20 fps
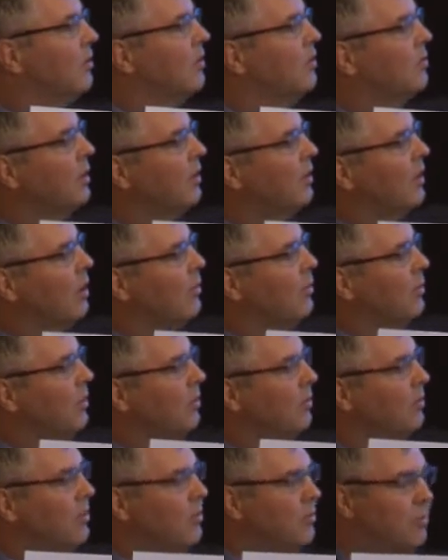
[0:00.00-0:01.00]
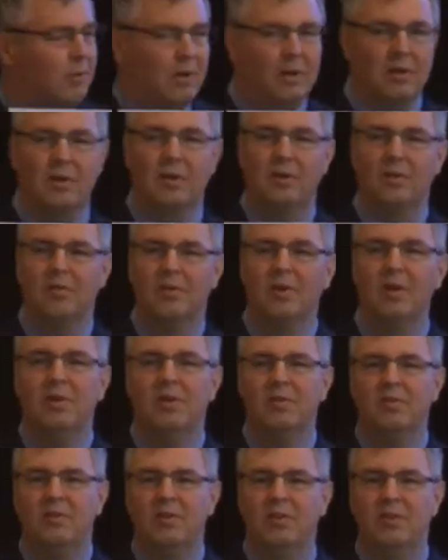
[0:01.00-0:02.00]
Is that coming on the screen? It is.
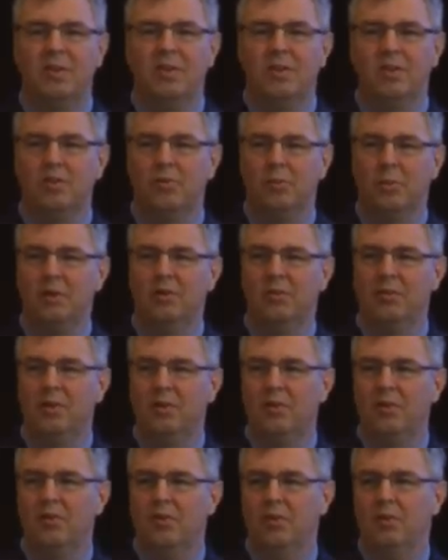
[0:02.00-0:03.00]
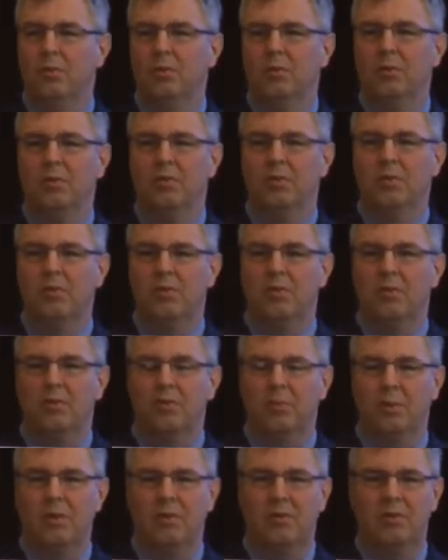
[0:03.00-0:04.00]
T20Q, the
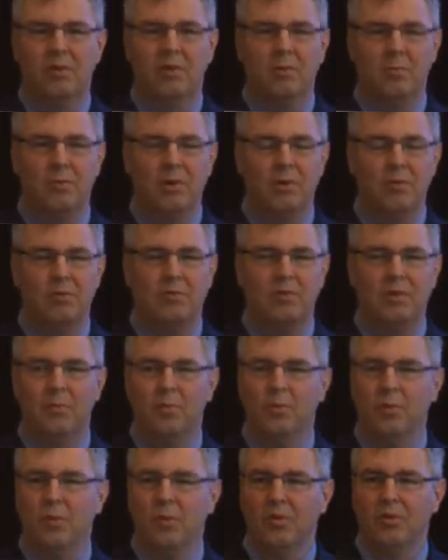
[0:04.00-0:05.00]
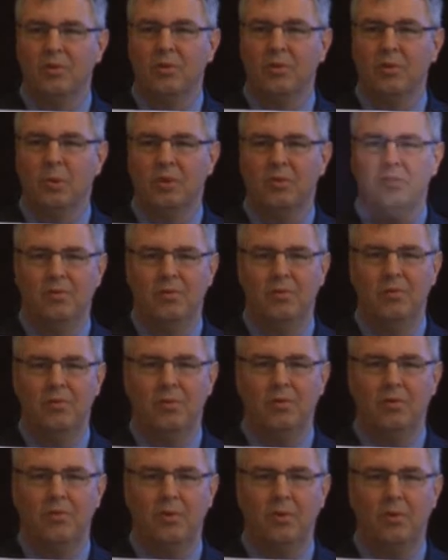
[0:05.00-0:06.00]
20 most important questions
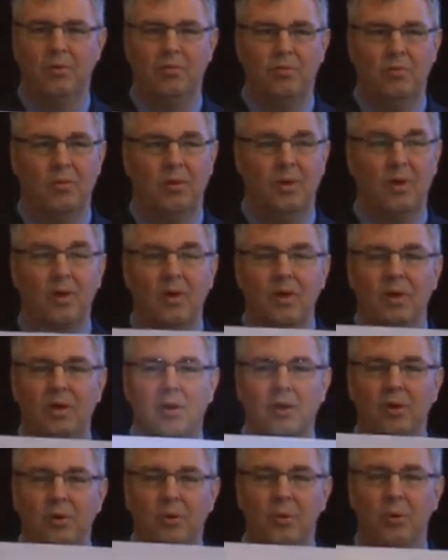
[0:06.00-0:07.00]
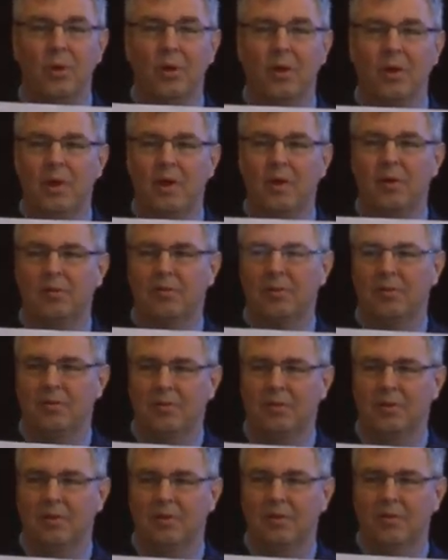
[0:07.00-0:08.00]
in forestry. Google that.
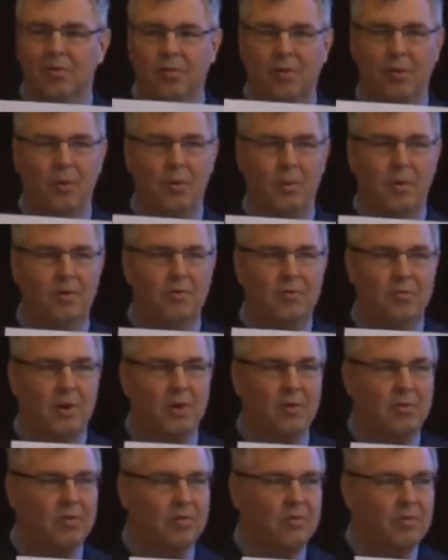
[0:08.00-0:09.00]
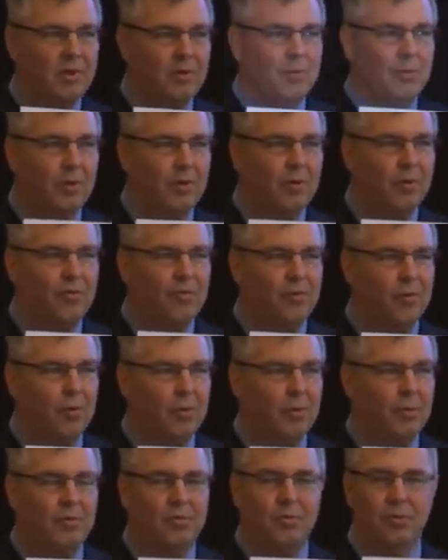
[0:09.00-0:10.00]
Follow the instructions, and we look
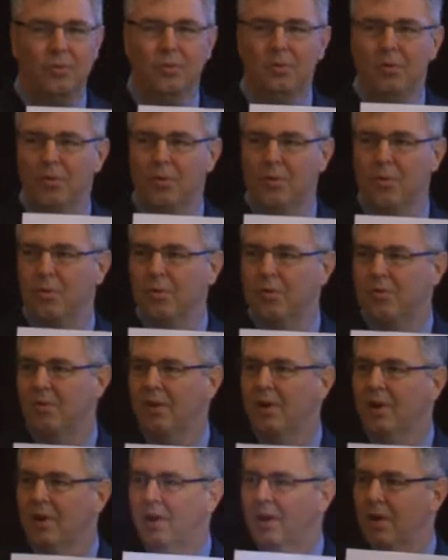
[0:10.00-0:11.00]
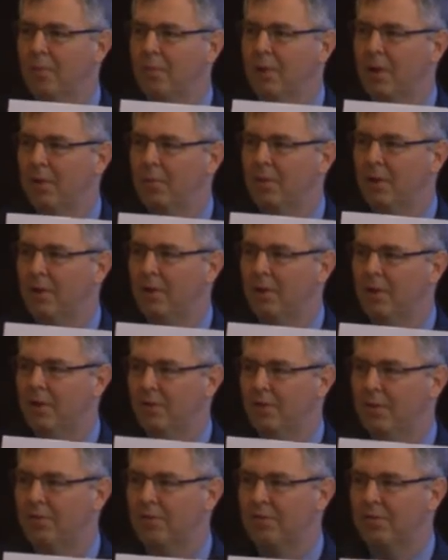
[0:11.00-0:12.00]
forward to yours and many, many
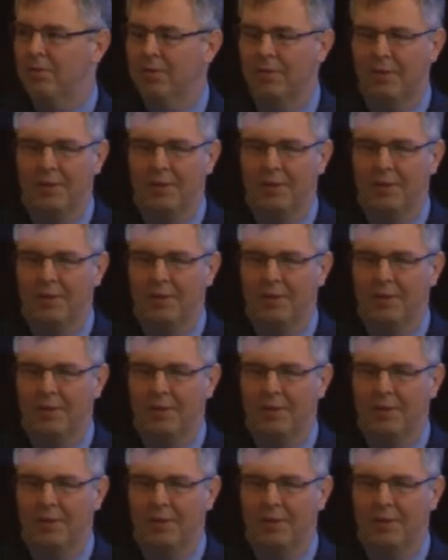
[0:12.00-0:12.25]
others'